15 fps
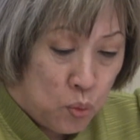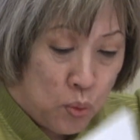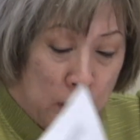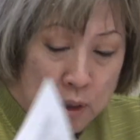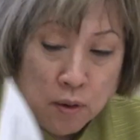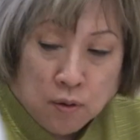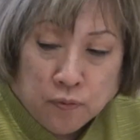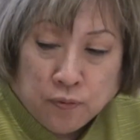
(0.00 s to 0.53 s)

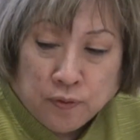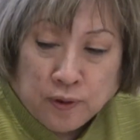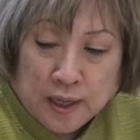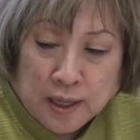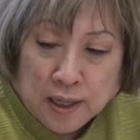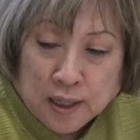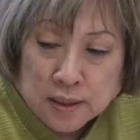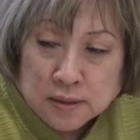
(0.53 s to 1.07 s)
12
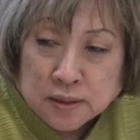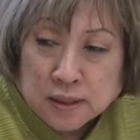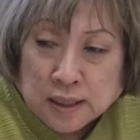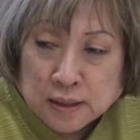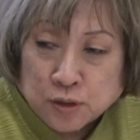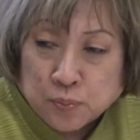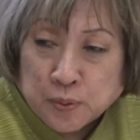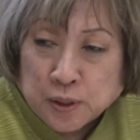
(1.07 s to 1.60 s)
as
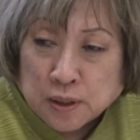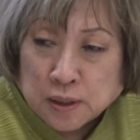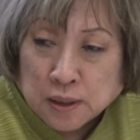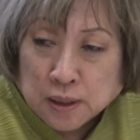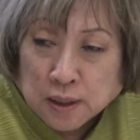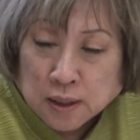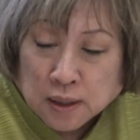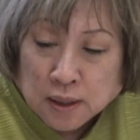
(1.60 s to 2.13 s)
has
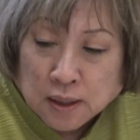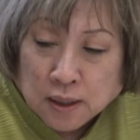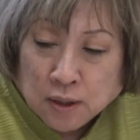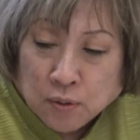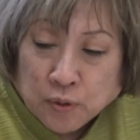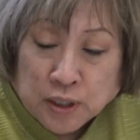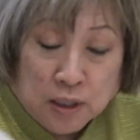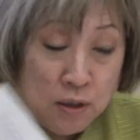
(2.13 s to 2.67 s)
been,
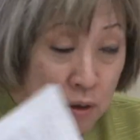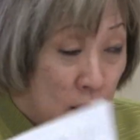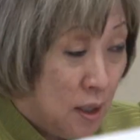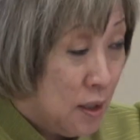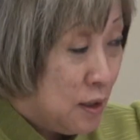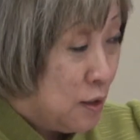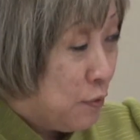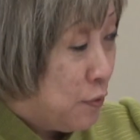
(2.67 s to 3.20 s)
we can
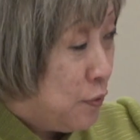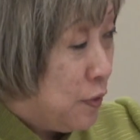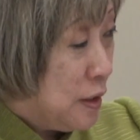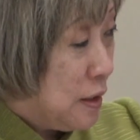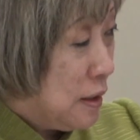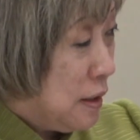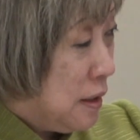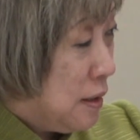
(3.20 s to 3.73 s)
call it a
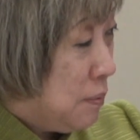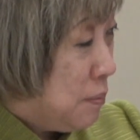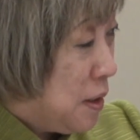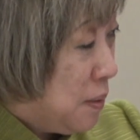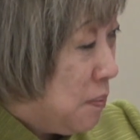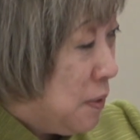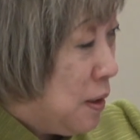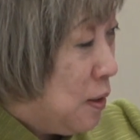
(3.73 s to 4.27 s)
friendly
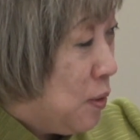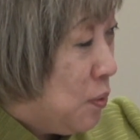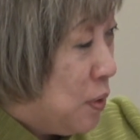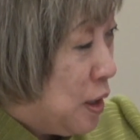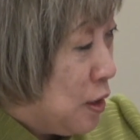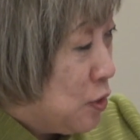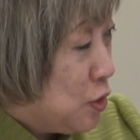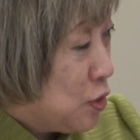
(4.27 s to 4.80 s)
amendment, or
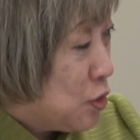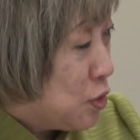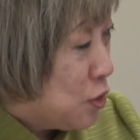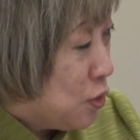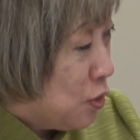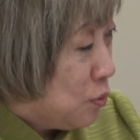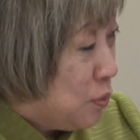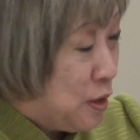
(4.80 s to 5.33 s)

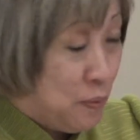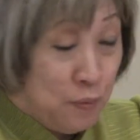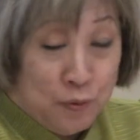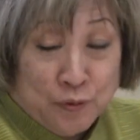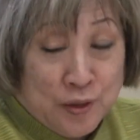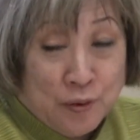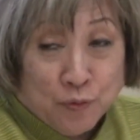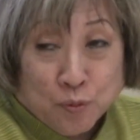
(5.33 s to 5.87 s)
we've
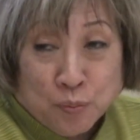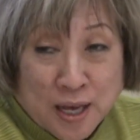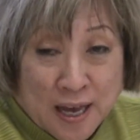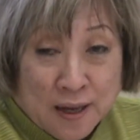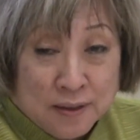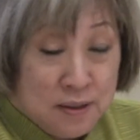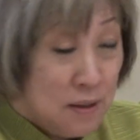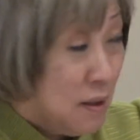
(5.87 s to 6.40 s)
never
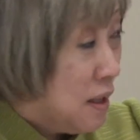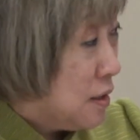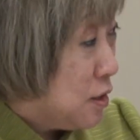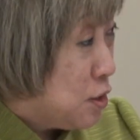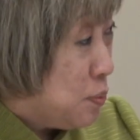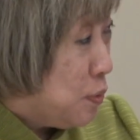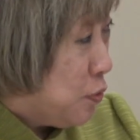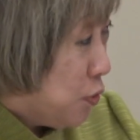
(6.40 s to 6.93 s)
acted on
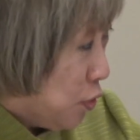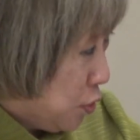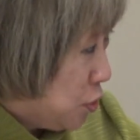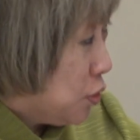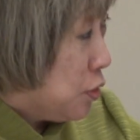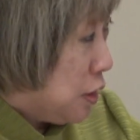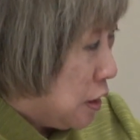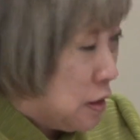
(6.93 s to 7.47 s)
this before,
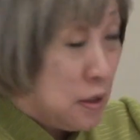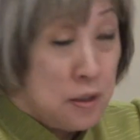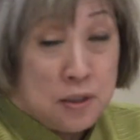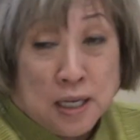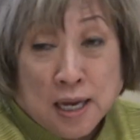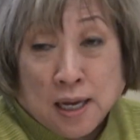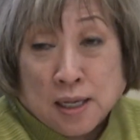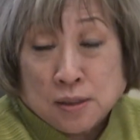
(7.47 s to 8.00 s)
so it
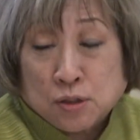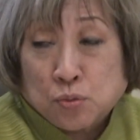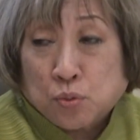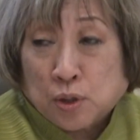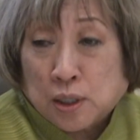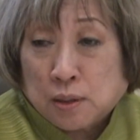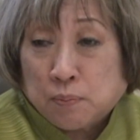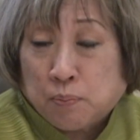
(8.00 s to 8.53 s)
is as
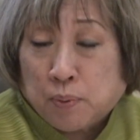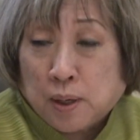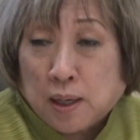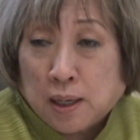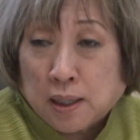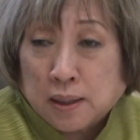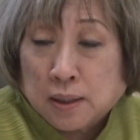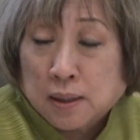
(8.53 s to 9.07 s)
read
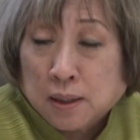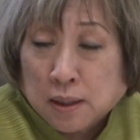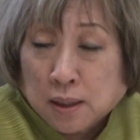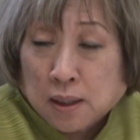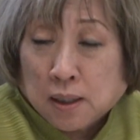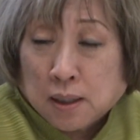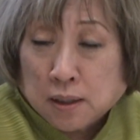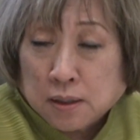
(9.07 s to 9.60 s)
by
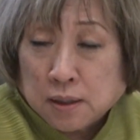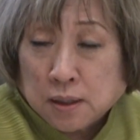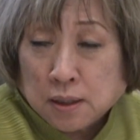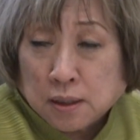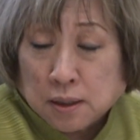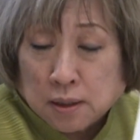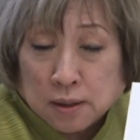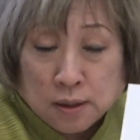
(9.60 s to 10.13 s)

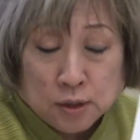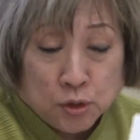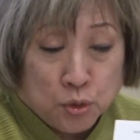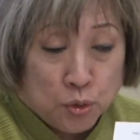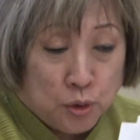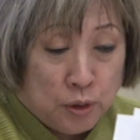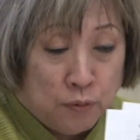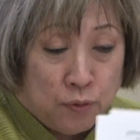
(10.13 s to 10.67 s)
the
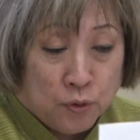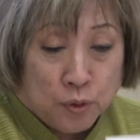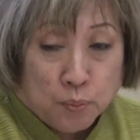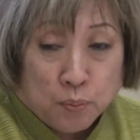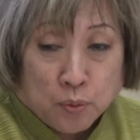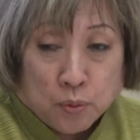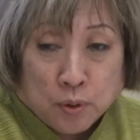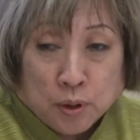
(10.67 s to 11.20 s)
attorney for the
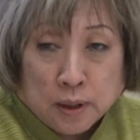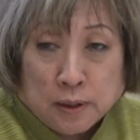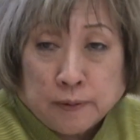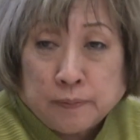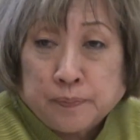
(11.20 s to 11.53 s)
board.